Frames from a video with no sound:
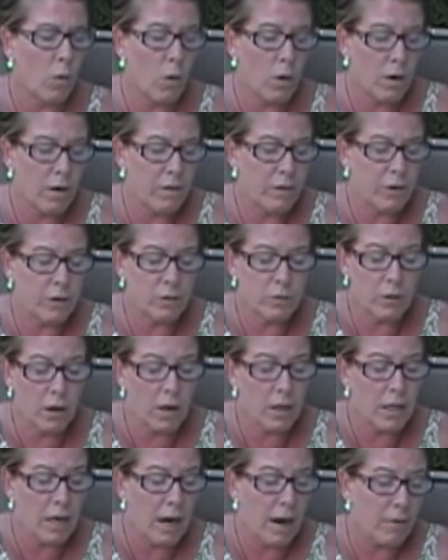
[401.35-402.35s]
Or if you're
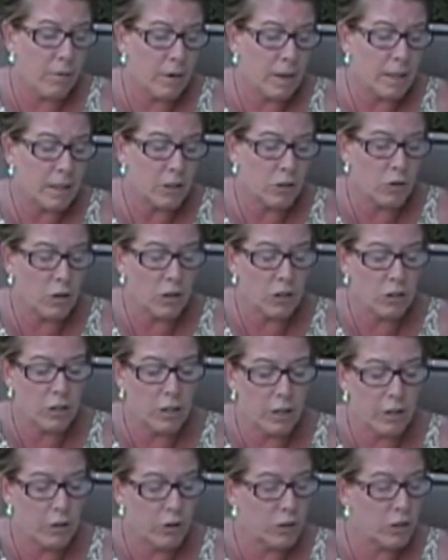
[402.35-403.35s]
not going to have
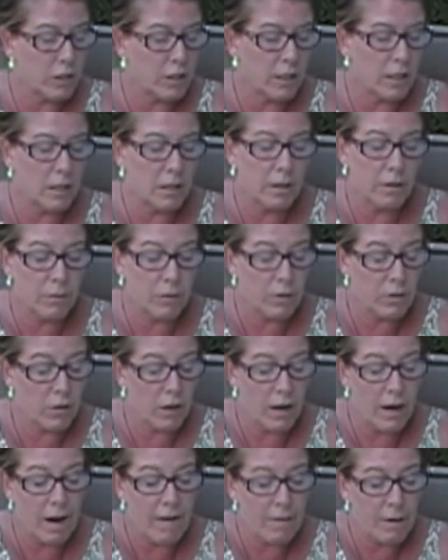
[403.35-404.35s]
reconstruction and you're just going to live with
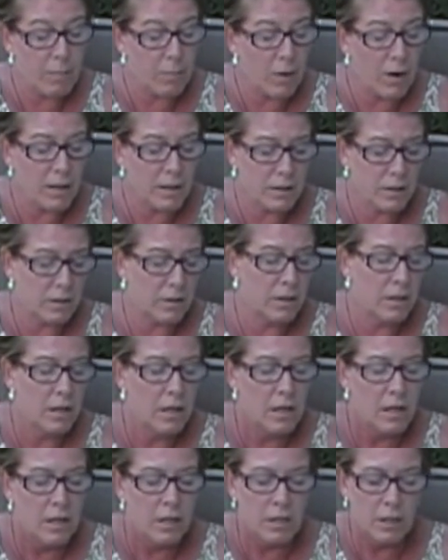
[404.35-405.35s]
not having breast,
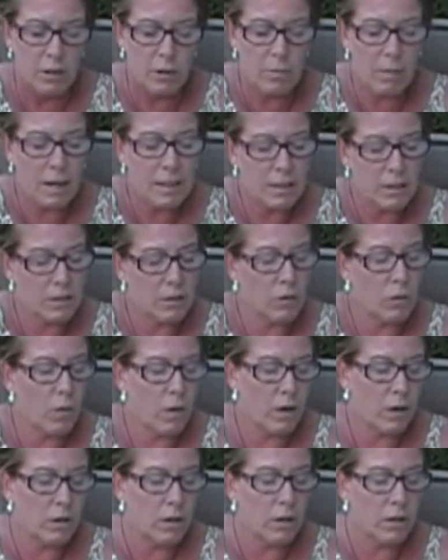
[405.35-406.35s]
you might still
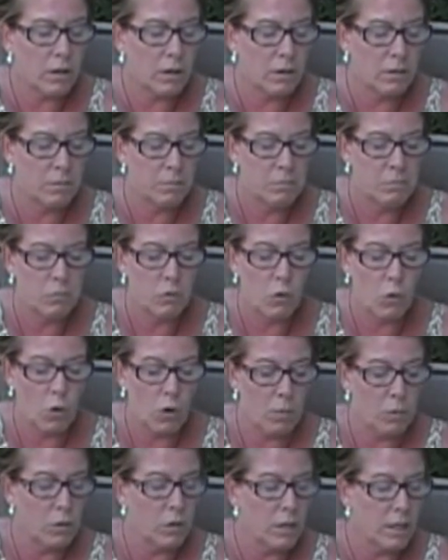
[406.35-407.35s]
want to look
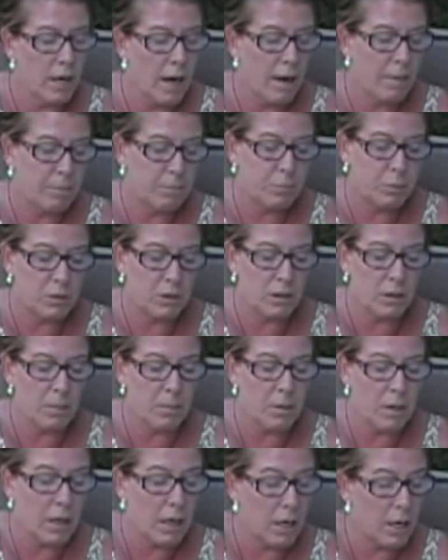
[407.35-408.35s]
normal and put
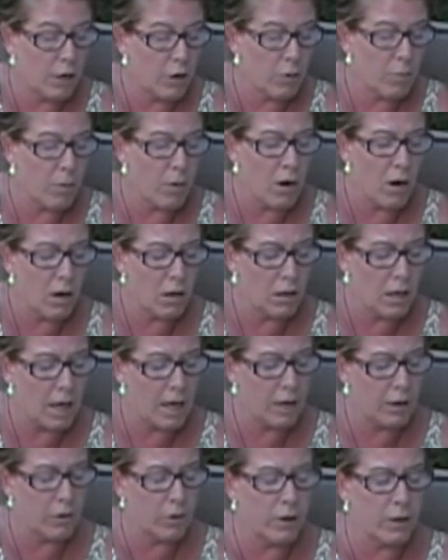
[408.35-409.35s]
something in your bra
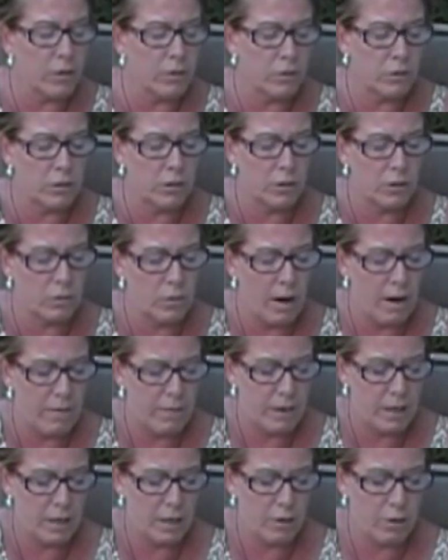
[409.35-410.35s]
like you're used to
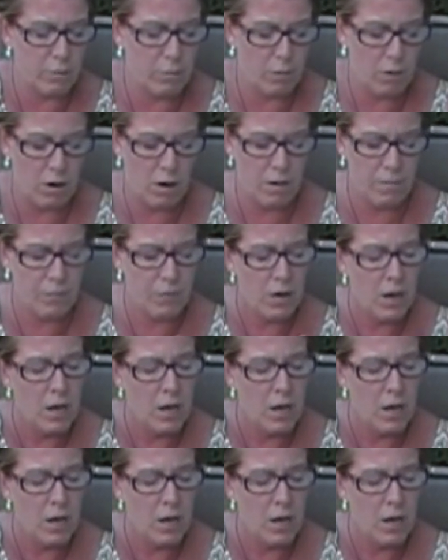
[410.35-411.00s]
having in your bra.